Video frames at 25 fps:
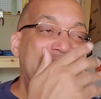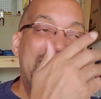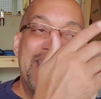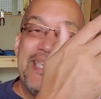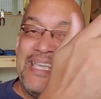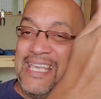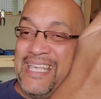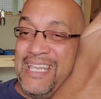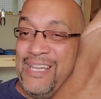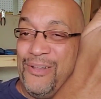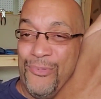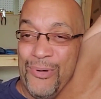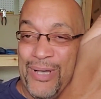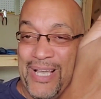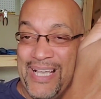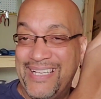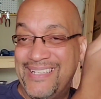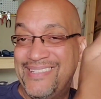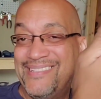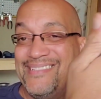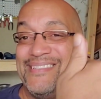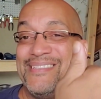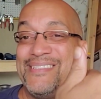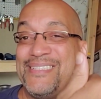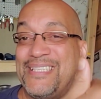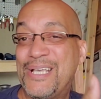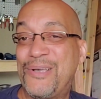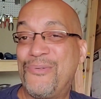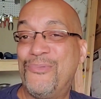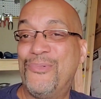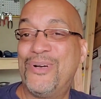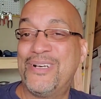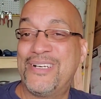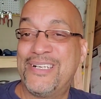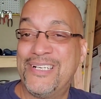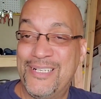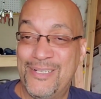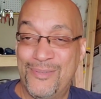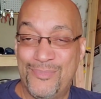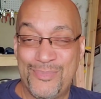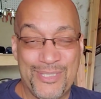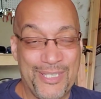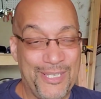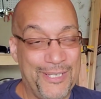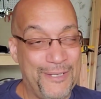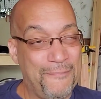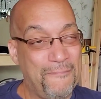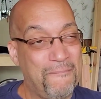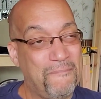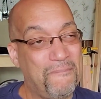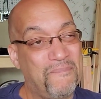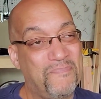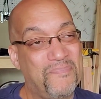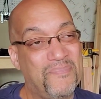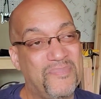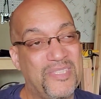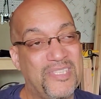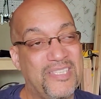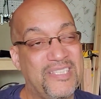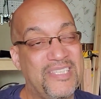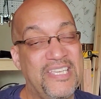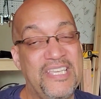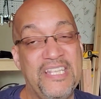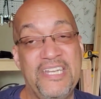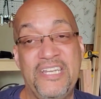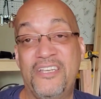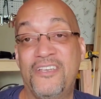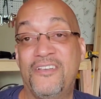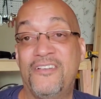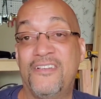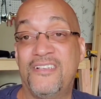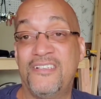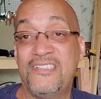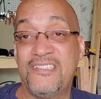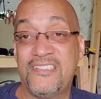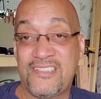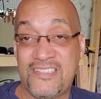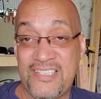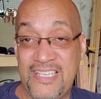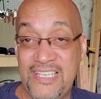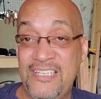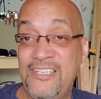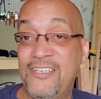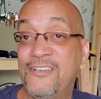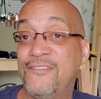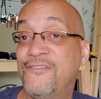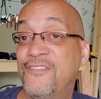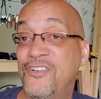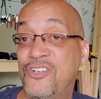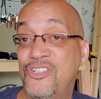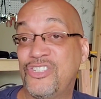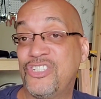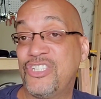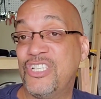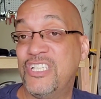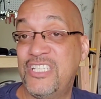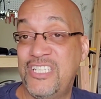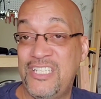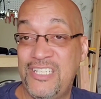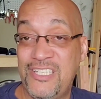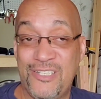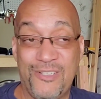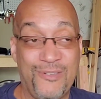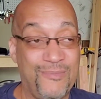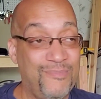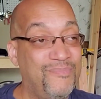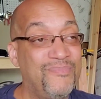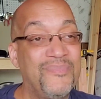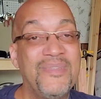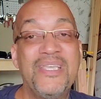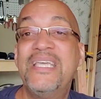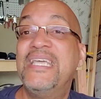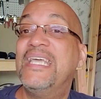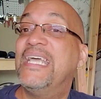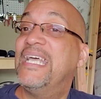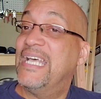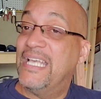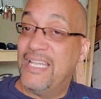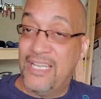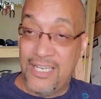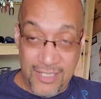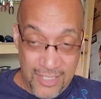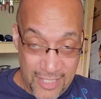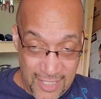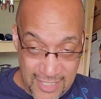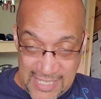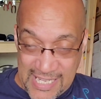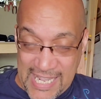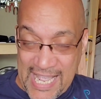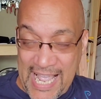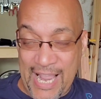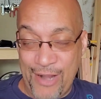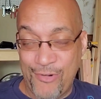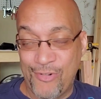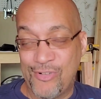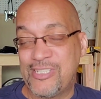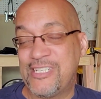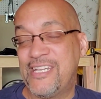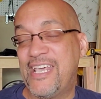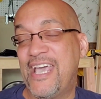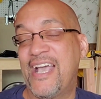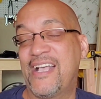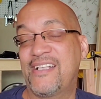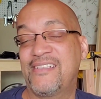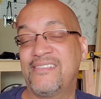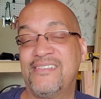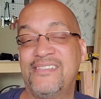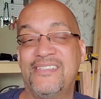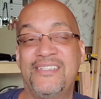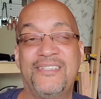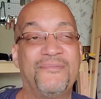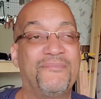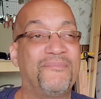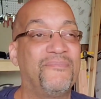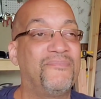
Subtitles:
Anyway, second one comes up, skinnier version of him, another Irish accent,